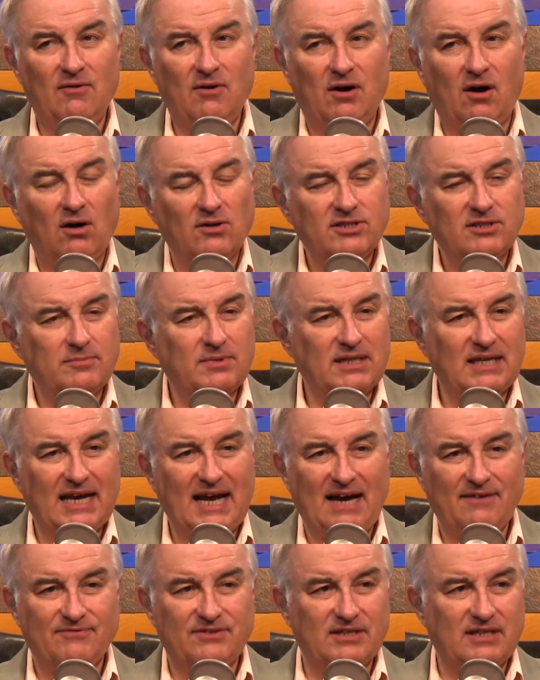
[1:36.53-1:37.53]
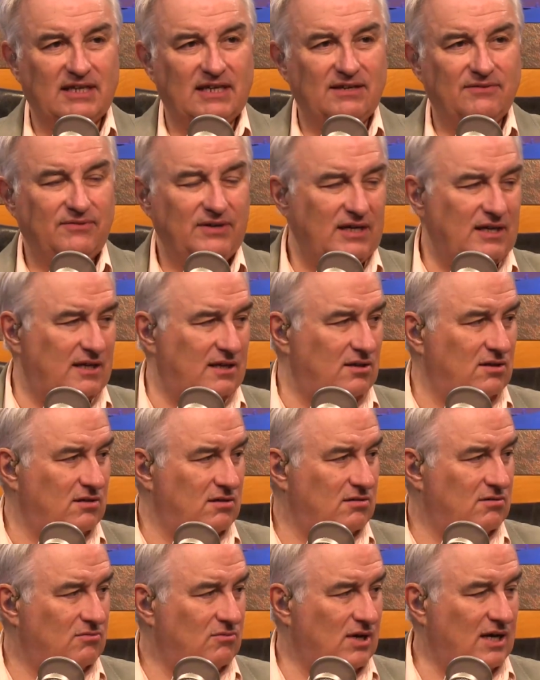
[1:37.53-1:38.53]
ultimately have to give in,
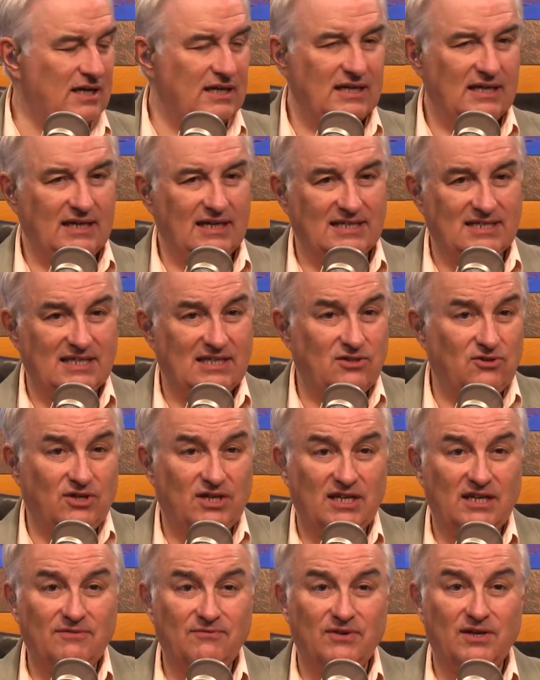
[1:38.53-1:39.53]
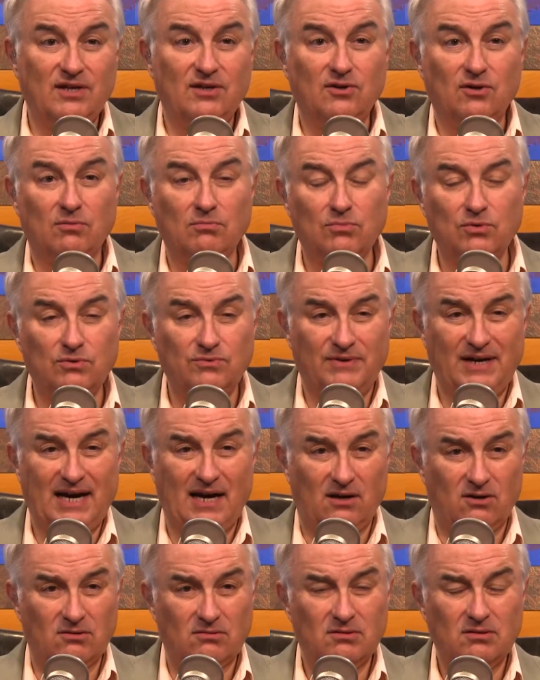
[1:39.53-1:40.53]
right? It's either give in or move
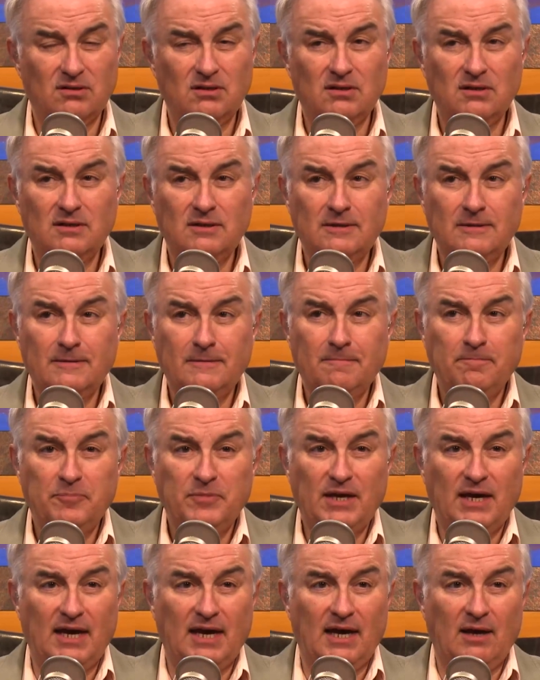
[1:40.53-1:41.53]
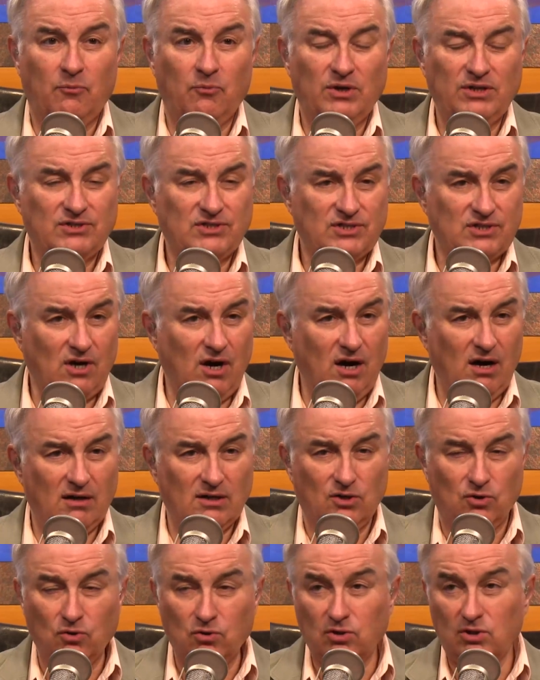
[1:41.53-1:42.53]
out. And we saw
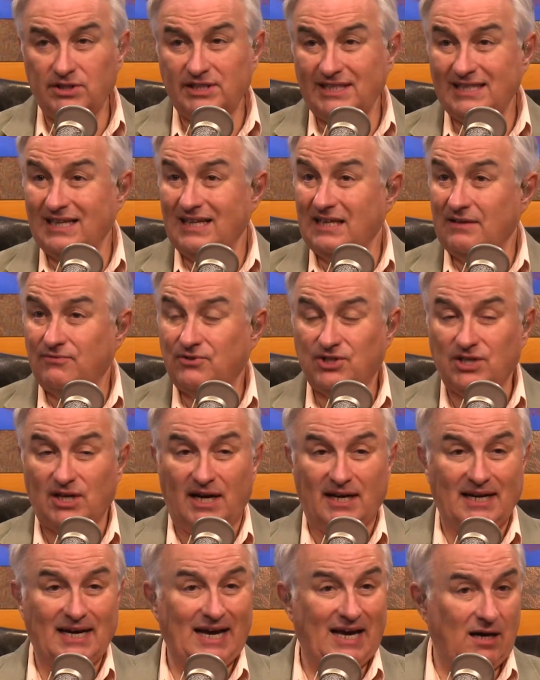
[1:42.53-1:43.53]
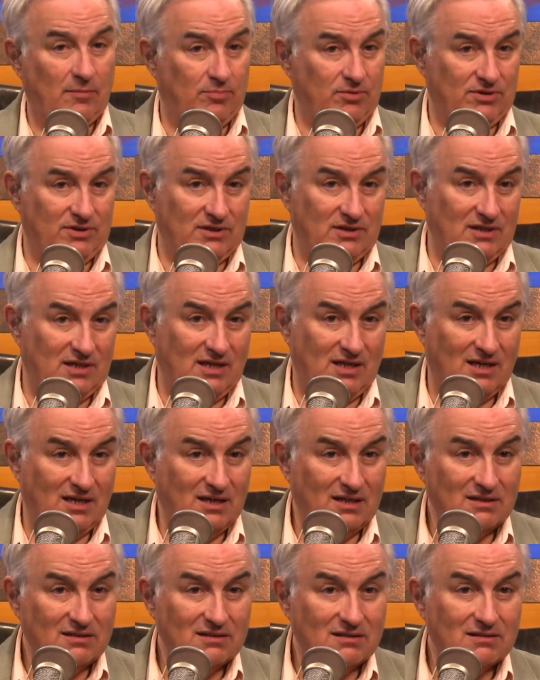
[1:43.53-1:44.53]
Google did leave China, Apple did
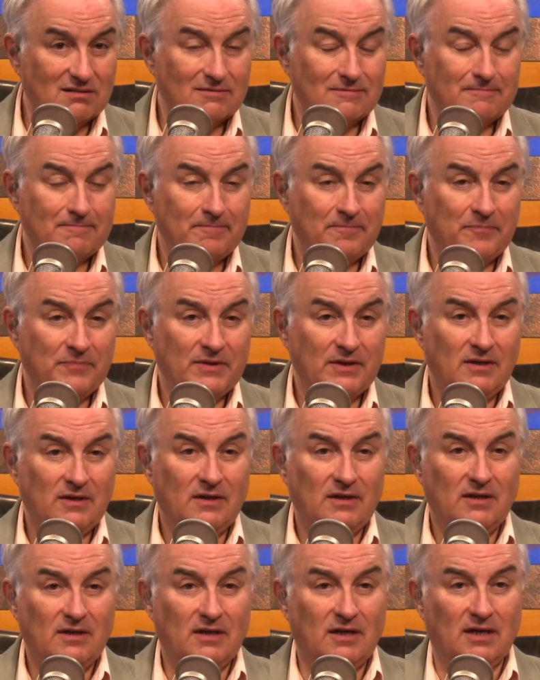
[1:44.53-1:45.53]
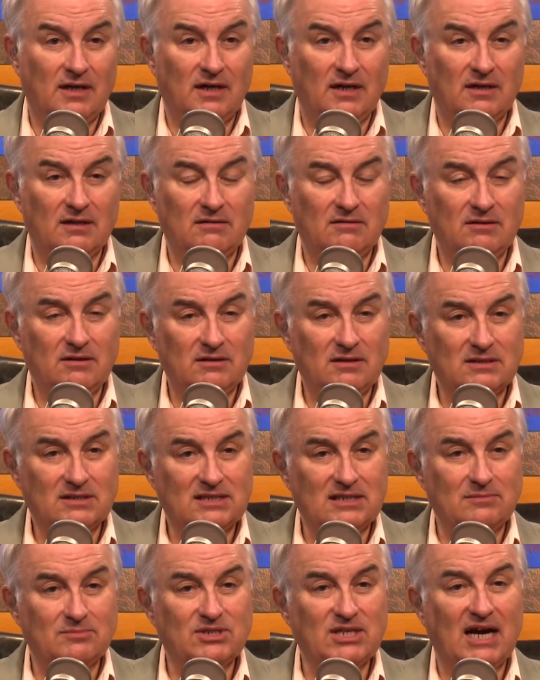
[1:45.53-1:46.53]
not. Right.
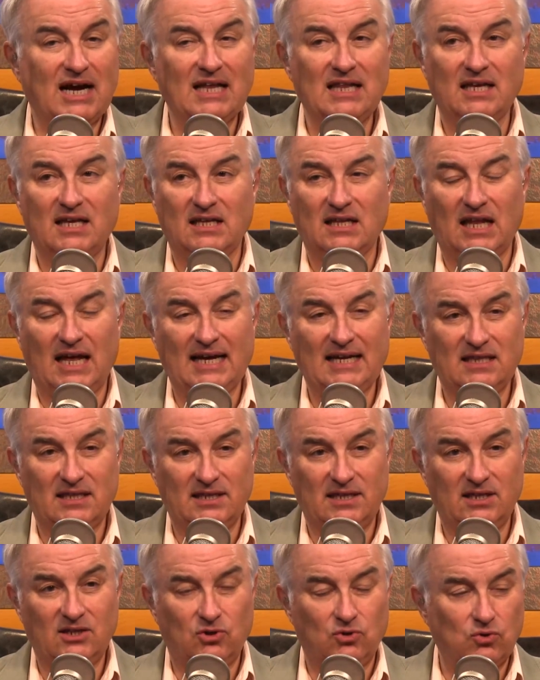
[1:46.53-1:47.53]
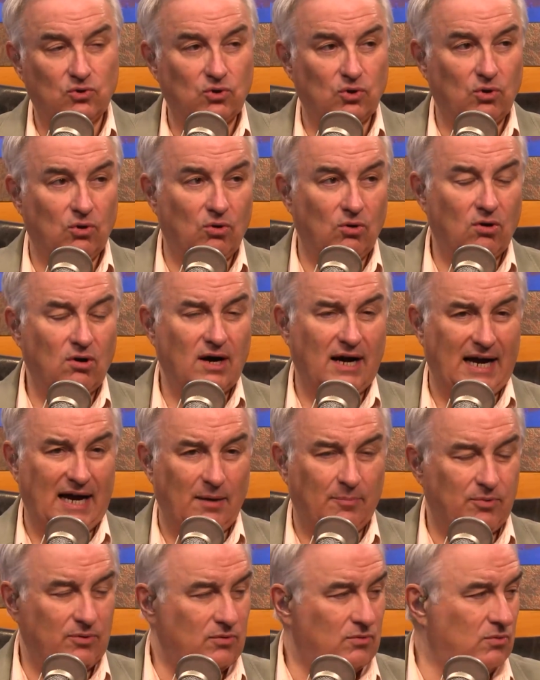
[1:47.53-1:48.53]
Seems highly unlikely Google or
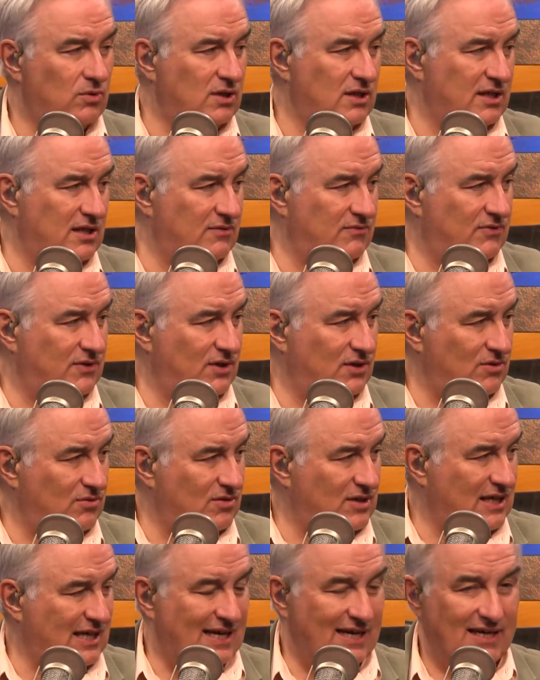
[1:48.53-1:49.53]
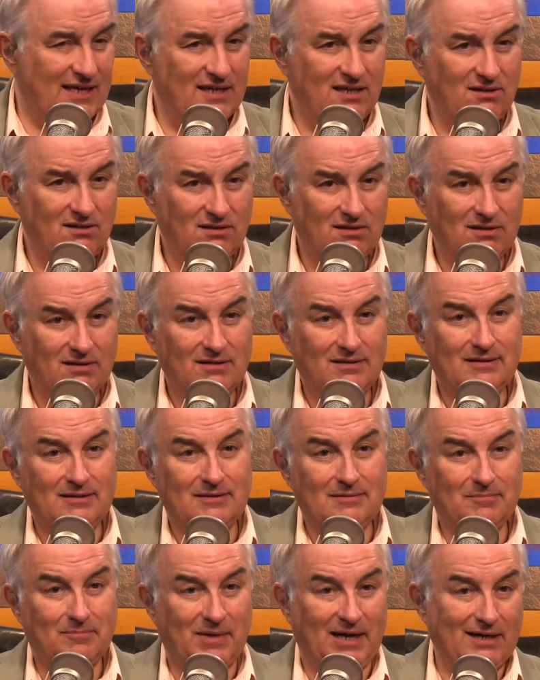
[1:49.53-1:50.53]
Apple will leave the UK.
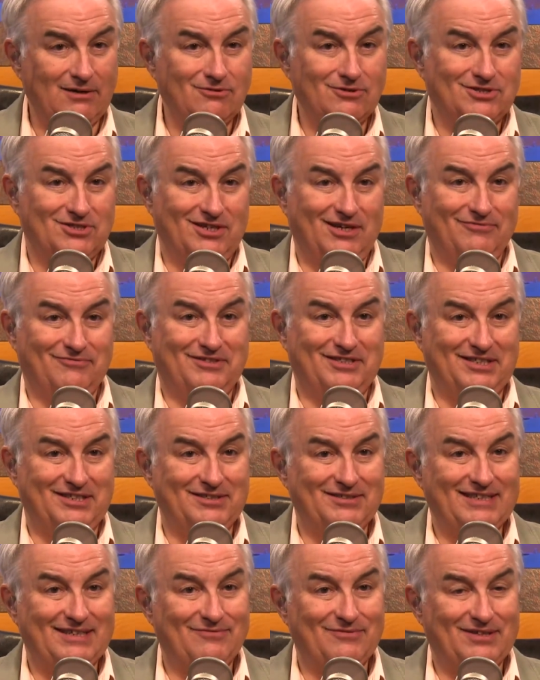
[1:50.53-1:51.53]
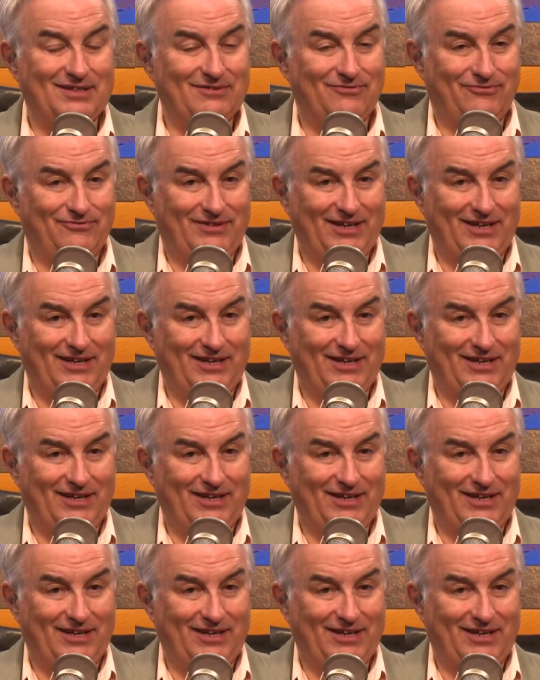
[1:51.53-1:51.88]
Microsoft didn't, even if